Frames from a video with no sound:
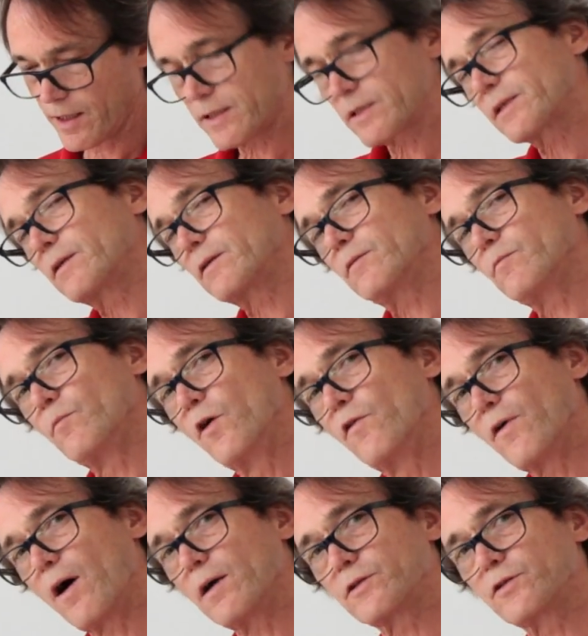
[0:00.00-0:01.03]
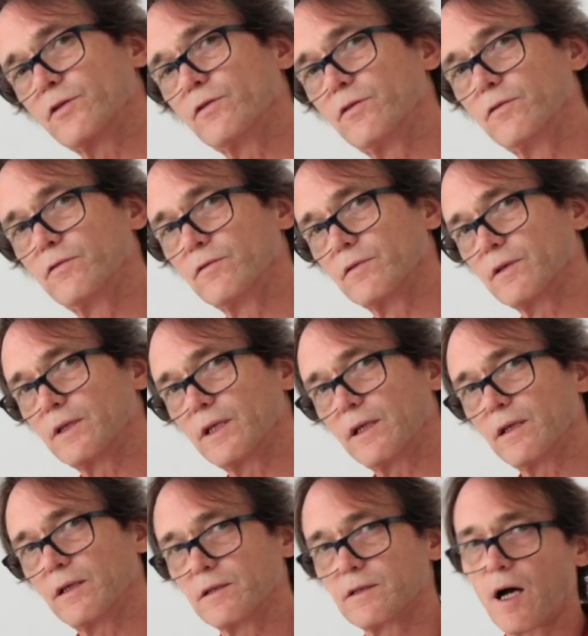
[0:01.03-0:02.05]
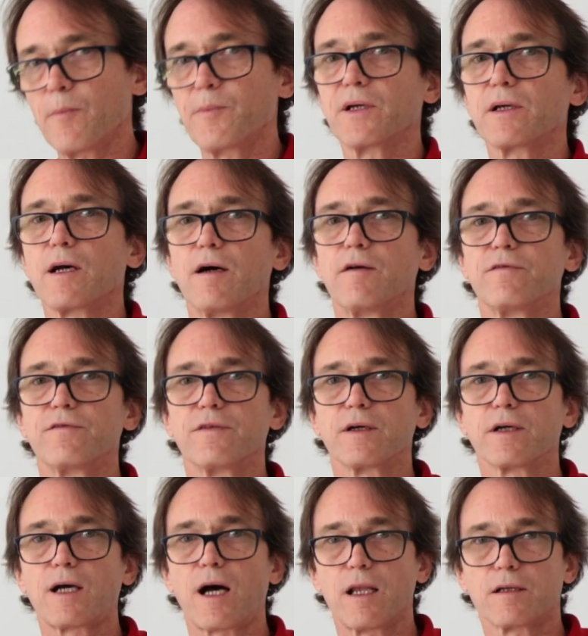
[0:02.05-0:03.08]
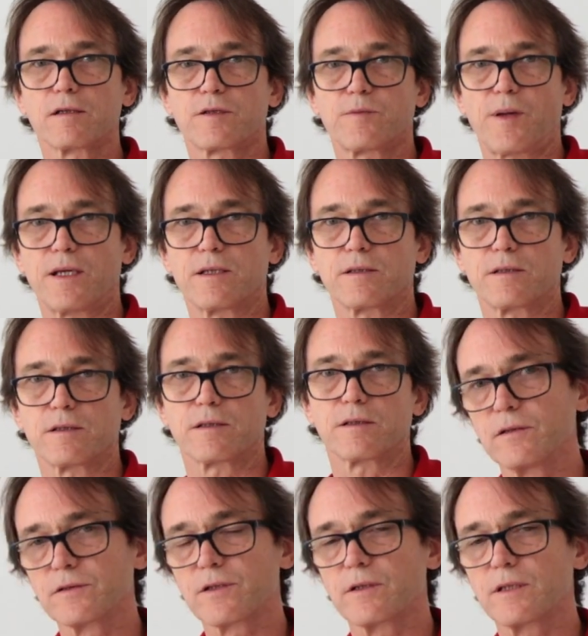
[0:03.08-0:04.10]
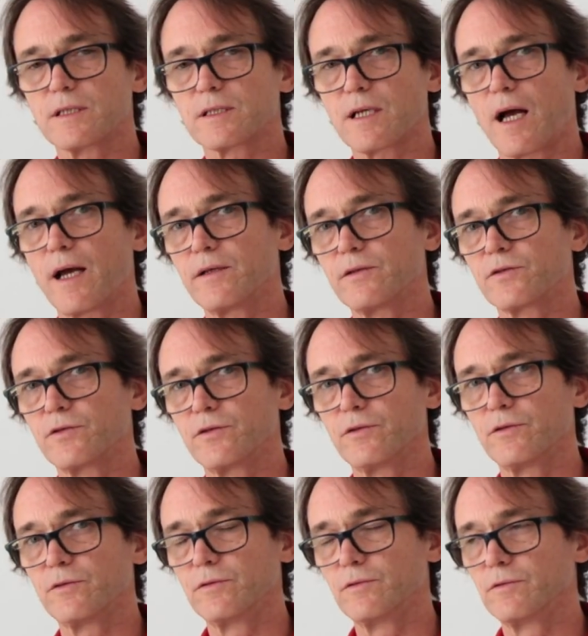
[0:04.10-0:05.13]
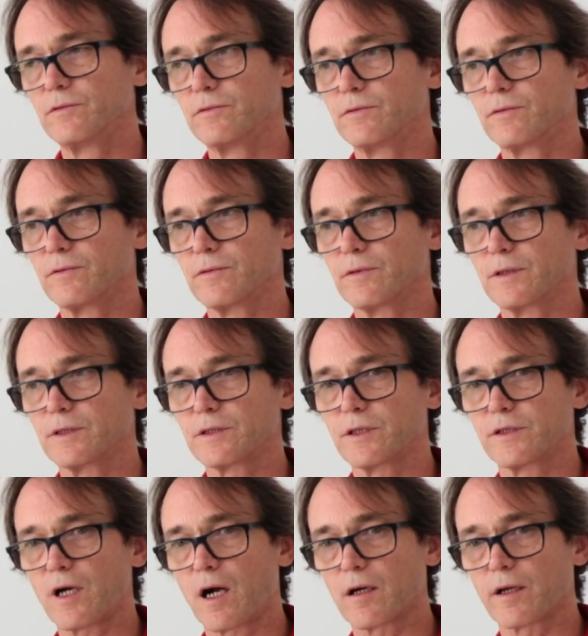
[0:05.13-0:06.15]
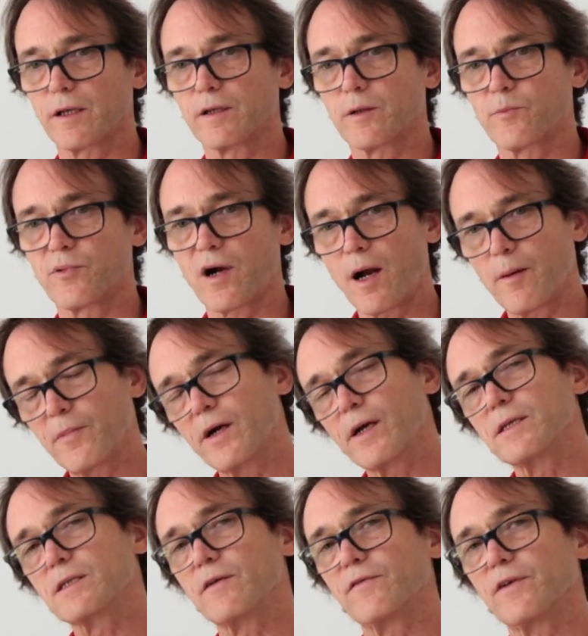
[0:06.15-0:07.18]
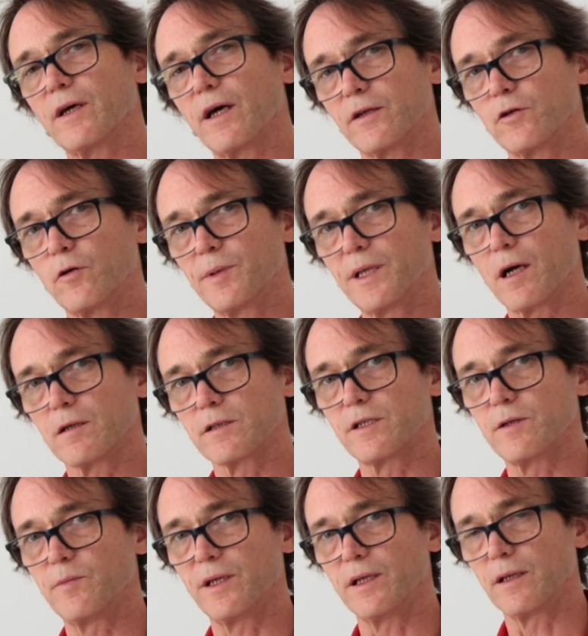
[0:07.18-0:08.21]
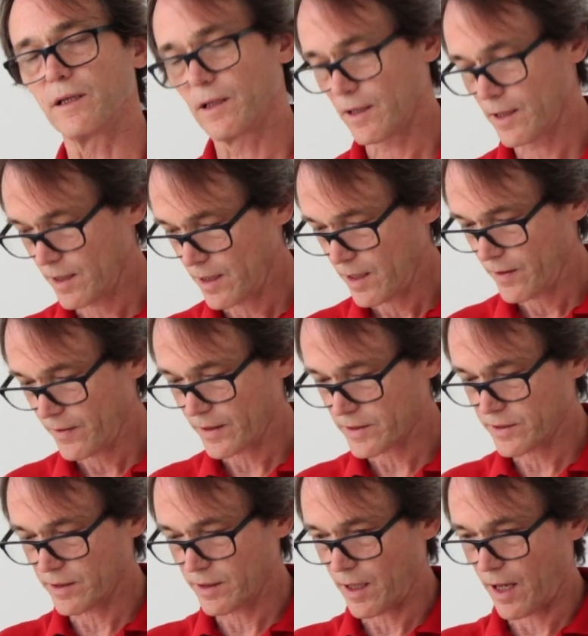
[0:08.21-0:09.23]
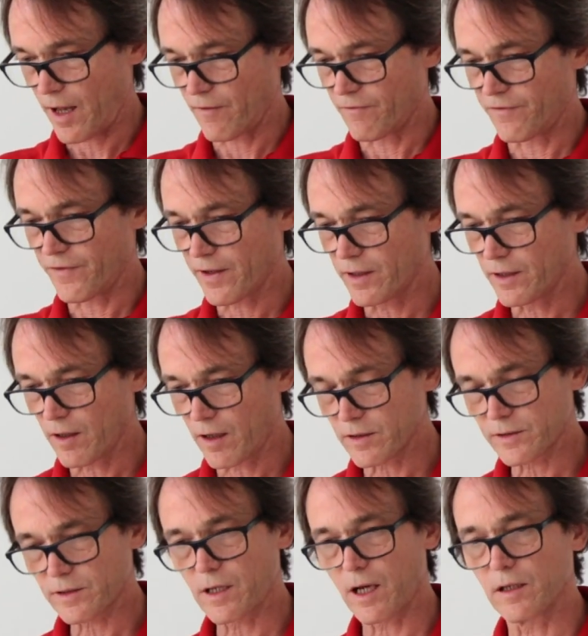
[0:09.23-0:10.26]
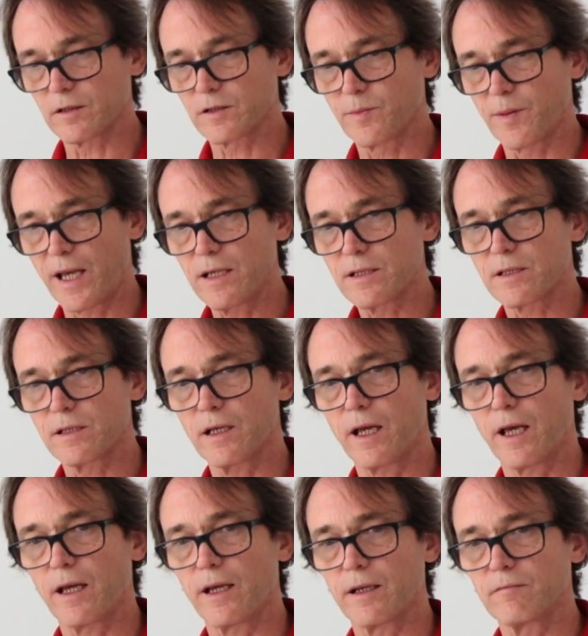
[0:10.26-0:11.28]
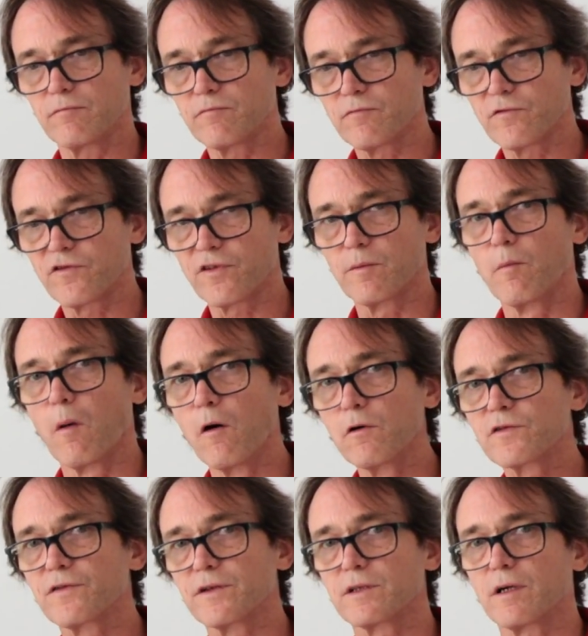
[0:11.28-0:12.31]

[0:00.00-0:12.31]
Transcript: Let's move on to the topic of color spaces. Panels are designed to target the primaries of Adobe RGB. That's a very large color space, and for most